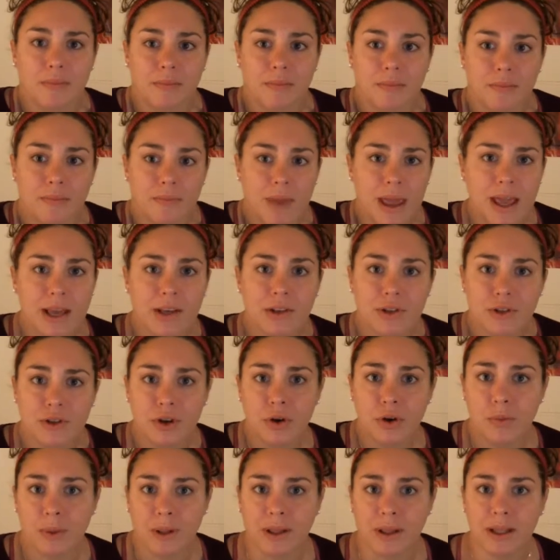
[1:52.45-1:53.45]
make
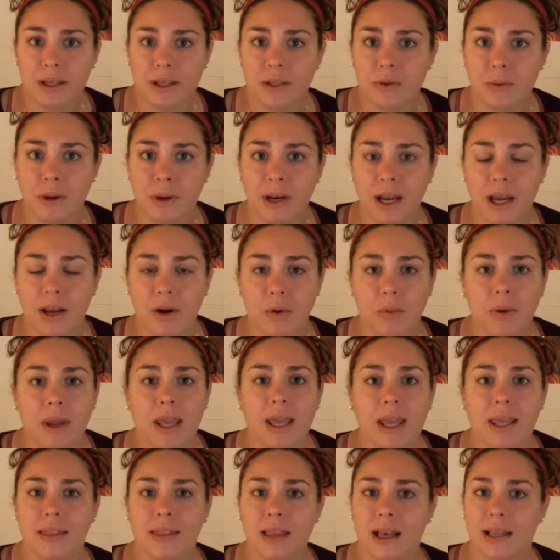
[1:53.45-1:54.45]
soup at least one night a
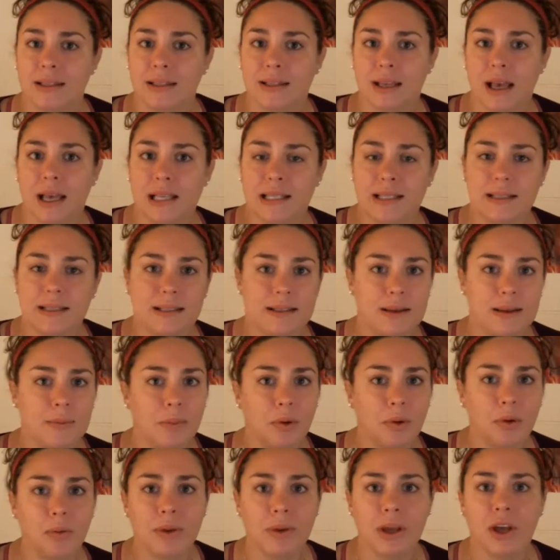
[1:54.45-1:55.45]
week, and that's a
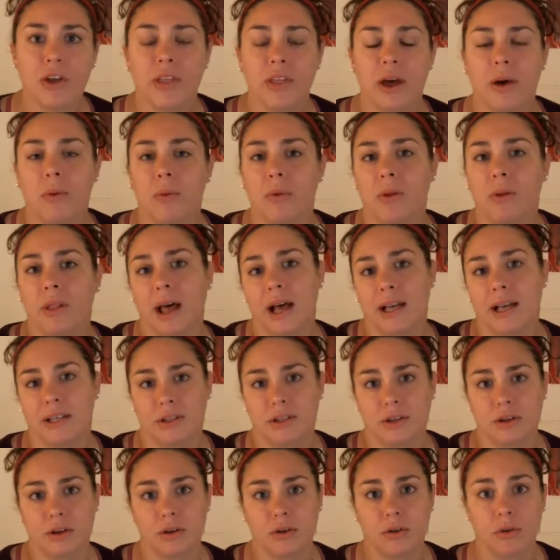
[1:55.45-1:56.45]
simple meal that will
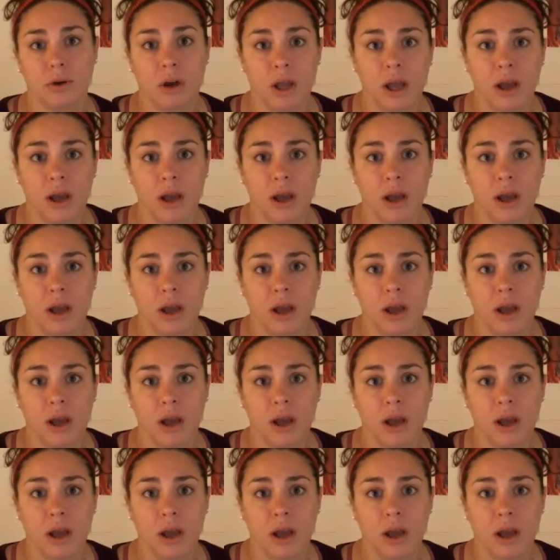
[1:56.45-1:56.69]
last you